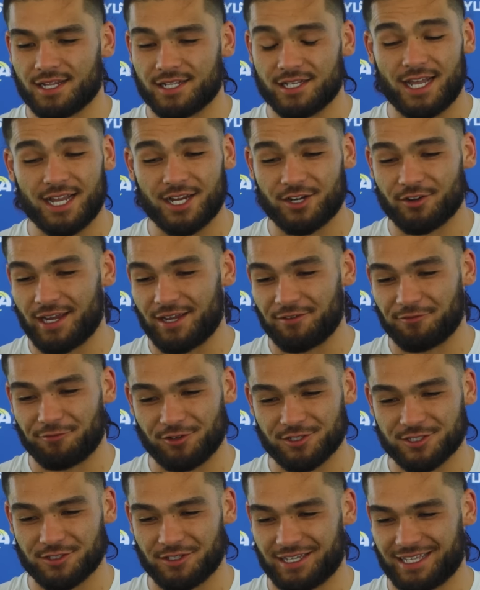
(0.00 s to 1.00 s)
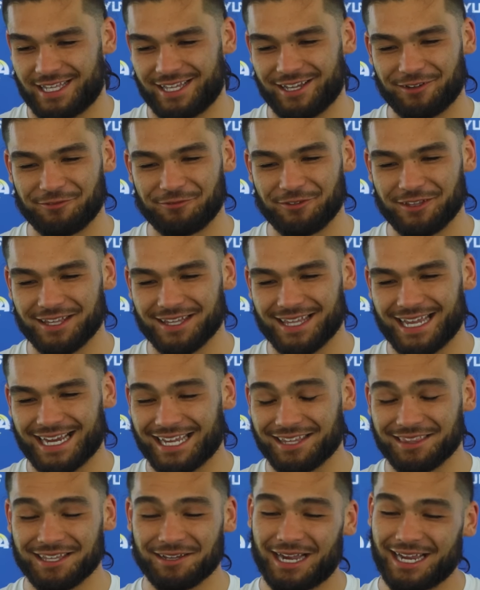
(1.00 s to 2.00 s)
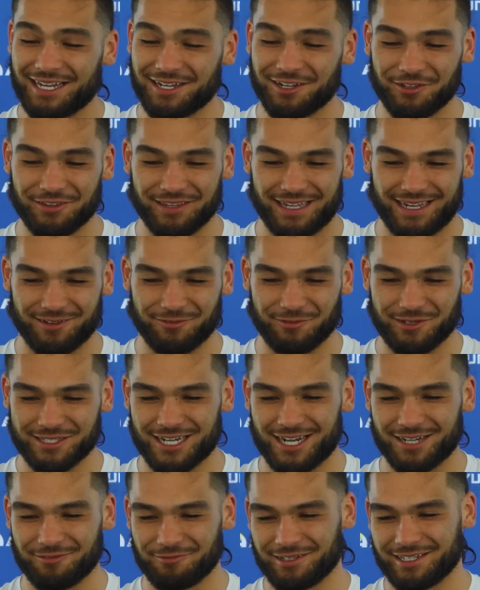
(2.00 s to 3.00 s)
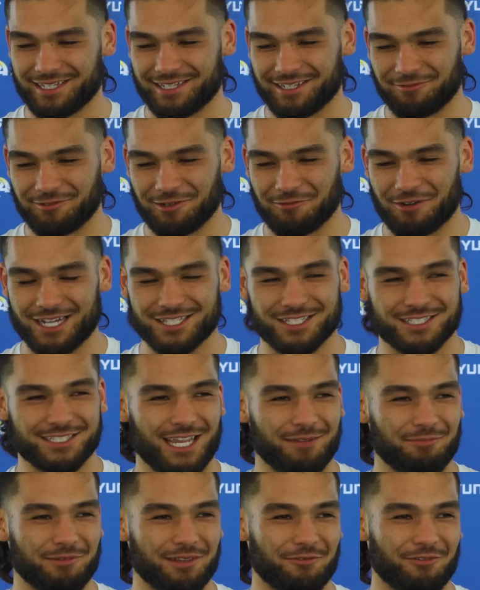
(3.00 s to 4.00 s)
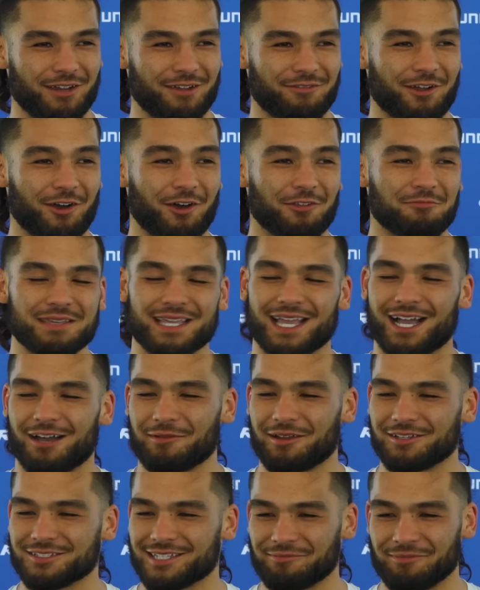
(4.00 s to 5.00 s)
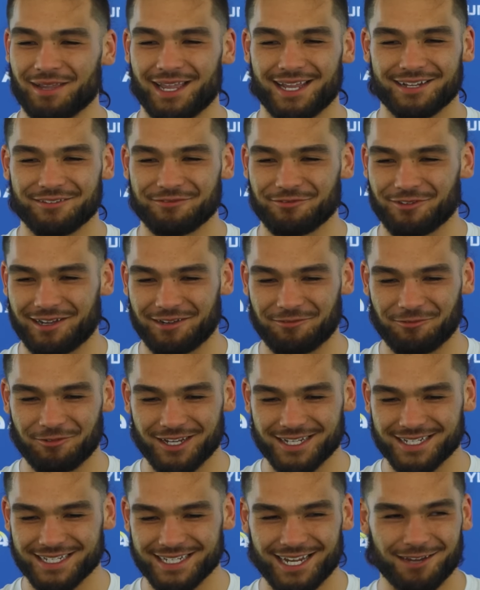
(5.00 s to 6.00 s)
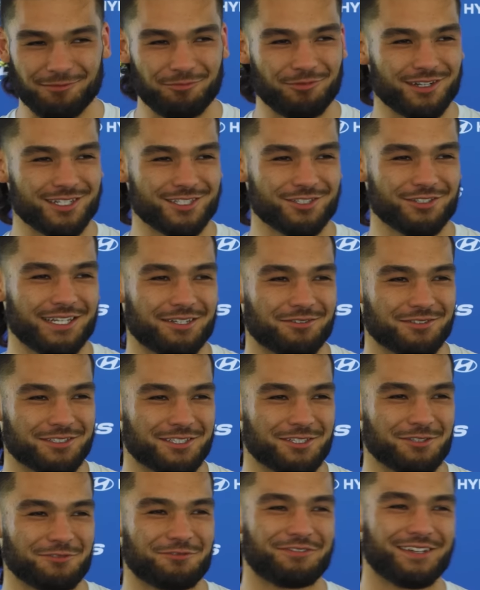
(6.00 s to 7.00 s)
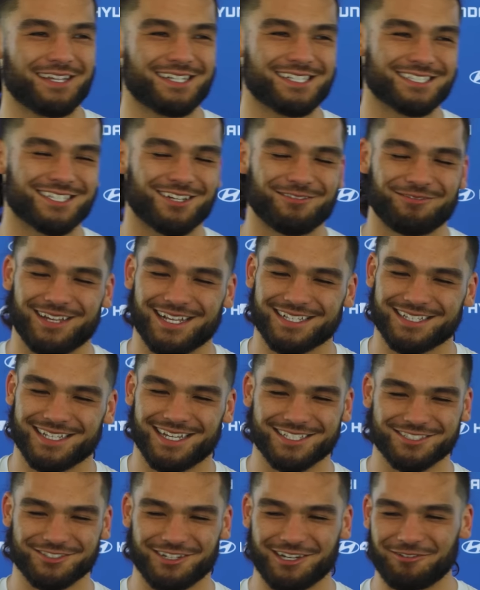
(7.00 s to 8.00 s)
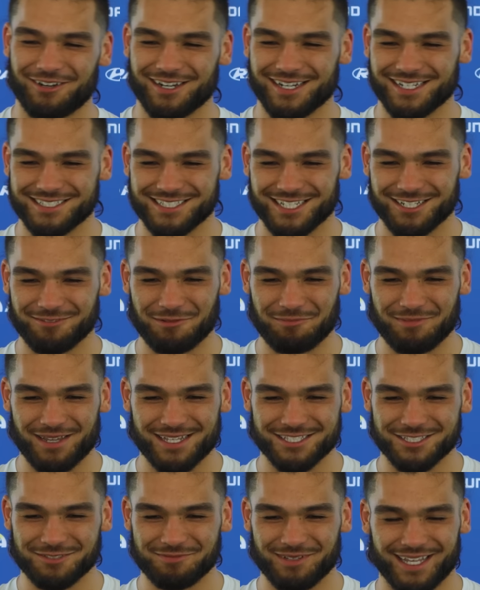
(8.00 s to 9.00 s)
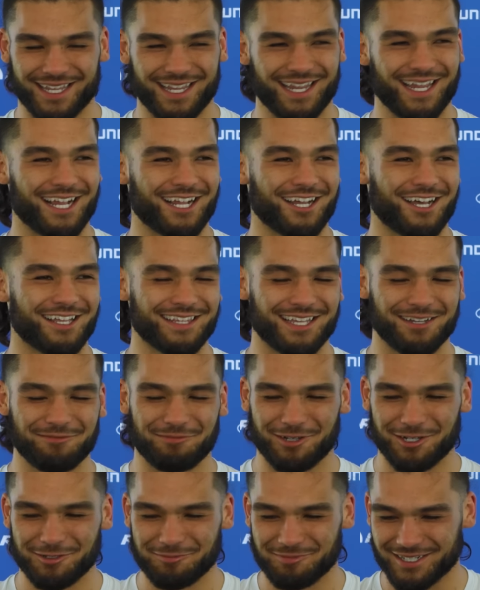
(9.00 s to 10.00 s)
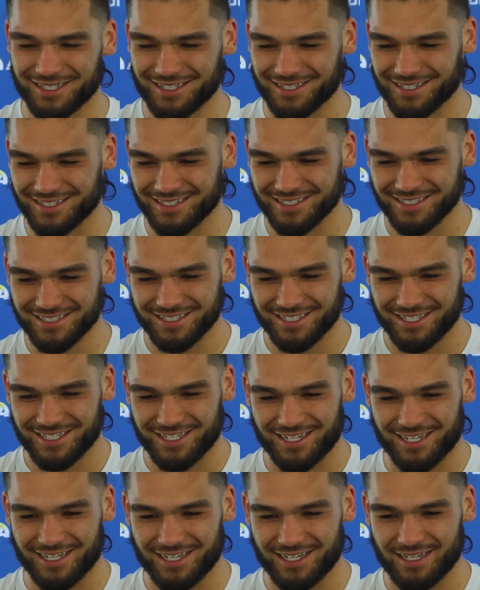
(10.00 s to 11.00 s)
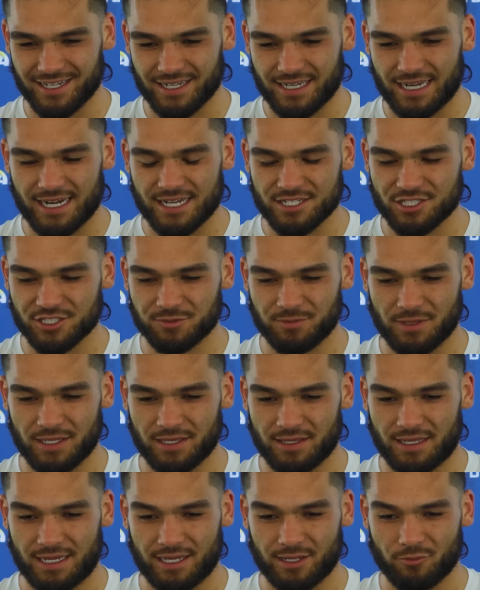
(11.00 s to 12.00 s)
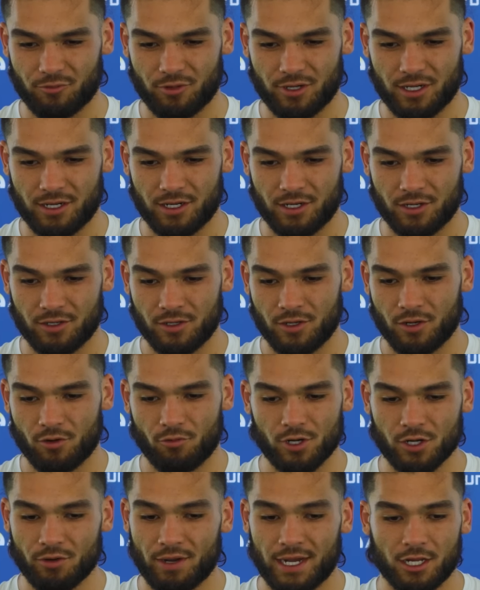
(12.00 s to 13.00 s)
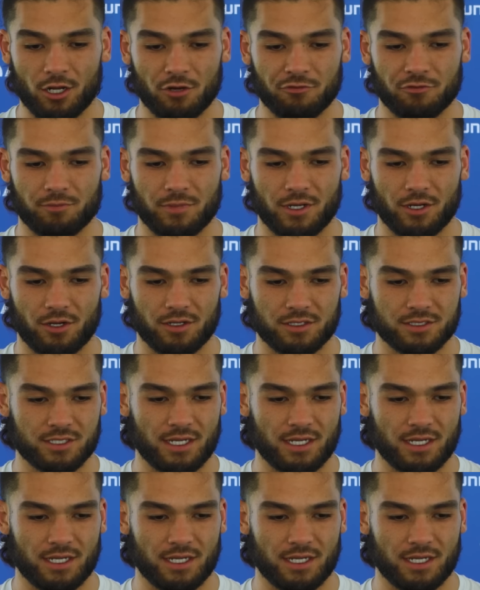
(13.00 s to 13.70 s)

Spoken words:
Not great. First, feeling like, and I know that we watched the tape and the ref called me out, but I was like, man, if one knee, I'm pretty sure equals 2 feet and stuff like that. So I wanted to send him a message, be like, hey, I caught that ball. But kind of just being like, where do I go from here?